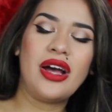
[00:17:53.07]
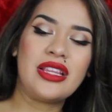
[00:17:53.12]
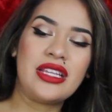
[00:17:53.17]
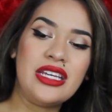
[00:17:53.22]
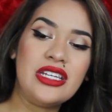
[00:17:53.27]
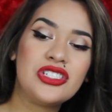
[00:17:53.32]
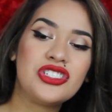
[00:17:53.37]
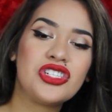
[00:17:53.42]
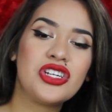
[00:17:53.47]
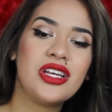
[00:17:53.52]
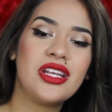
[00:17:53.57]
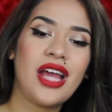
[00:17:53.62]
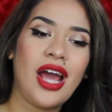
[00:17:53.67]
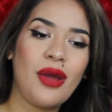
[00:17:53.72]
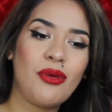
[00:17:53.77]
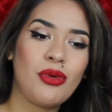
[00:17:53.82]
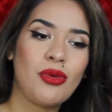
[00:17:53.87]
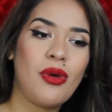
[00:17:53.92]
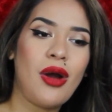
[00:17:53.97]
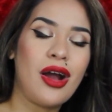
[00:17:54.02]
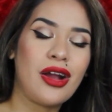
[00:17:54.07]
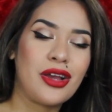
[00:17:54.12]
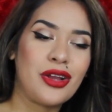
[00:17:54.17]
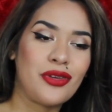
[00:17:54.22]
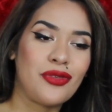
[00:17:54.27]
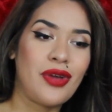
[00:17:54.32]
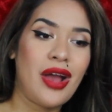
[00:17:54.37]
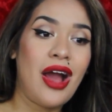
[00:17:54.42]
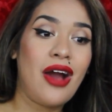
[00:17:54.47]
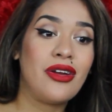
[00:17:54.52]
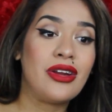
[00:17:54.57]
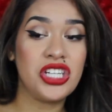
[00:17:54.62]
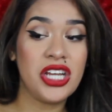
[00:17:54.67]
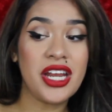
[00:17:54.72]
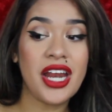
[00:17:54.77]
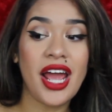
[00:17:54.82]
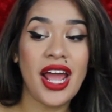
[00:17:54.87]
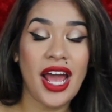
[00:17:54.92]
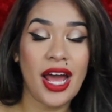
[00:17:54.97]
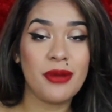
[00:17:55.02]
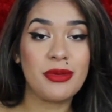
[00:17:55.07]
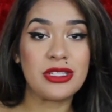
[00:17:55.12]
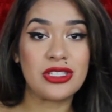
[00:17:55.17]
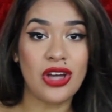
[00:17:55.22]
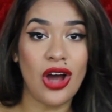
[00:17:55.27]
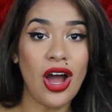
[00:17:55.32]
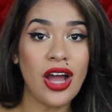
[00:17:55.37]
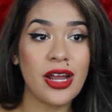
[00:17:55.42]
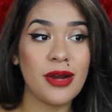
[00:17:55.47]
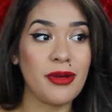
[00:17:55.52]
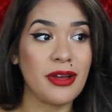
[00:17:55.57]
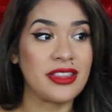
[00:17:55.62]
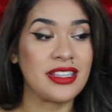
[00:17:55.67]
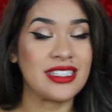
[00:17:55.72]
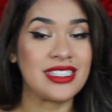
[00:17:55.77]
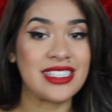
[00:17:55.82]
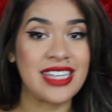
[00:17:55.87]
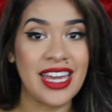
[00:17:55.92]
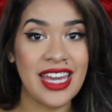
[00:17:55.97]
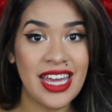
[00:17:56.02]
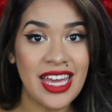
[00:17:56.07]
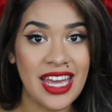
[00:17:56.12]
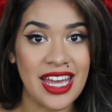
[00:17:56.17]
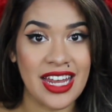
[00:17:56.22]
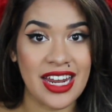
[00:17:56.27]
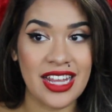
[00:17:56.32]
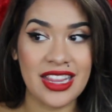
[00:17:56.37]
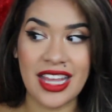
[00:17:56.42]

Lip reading: Alicia and I were walking around. She and I had been talking about this kid,